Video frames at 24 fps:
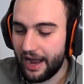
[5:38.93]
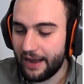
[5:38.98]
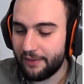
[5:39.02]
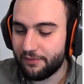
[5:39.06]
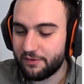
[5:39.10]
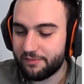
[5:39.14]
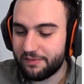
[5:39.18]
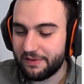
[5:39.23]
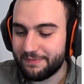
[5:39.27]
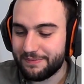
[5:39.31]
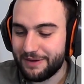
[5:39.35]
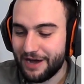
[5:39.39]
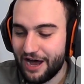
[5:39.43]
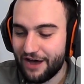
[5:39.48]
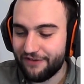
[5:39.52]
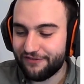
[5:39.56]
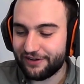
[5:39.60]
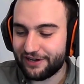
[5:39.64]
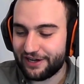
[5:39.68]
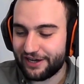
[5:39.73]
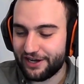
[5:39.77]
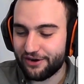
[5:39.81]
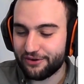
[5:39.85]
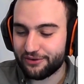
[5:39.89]
I would be
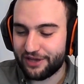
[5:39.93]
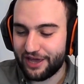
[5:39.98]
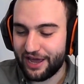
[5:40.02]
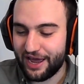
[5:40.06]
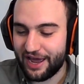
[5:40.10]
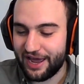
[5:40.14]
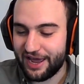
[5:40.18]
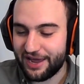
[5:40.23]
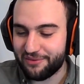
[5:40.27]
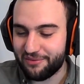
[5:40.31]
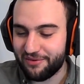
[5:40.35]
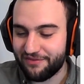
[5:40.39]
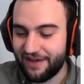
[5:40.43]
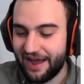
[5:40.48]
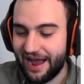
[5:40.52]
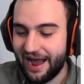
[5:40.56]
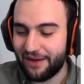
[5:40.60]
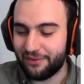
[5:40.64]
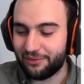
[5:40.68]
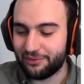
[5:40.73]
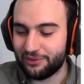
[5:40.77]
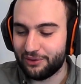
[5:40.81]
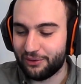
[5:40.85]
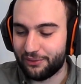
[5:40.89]
perfectly okay with
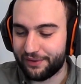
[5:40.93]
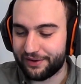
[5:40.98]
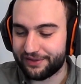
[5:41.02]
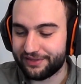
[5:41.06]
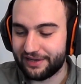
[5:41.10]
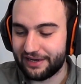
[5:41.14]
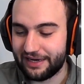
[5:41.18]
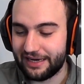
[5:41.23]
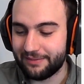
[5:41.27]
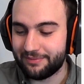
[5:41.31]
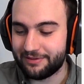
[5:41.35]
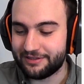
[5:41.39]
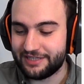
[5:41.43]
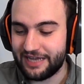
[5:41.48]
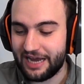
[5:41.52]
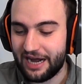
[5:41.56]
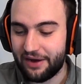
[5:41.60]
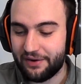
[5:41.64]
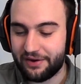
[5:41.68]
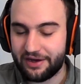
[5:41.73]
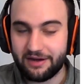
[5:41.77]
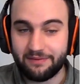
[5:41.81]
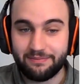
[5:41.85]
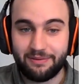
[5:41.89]
outlawing the
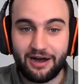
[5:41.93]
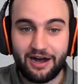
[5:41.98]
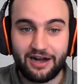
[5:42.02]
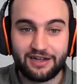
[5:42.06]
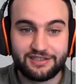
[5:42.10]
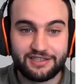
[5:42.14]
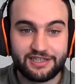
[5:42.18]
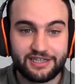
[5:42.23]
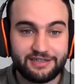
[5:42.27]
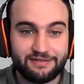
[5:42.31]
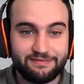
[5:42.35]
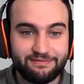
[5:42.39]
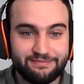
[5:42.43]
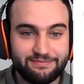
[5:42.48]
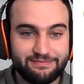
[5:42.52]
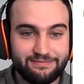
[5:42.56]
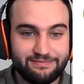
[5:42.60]
Libertarian Party.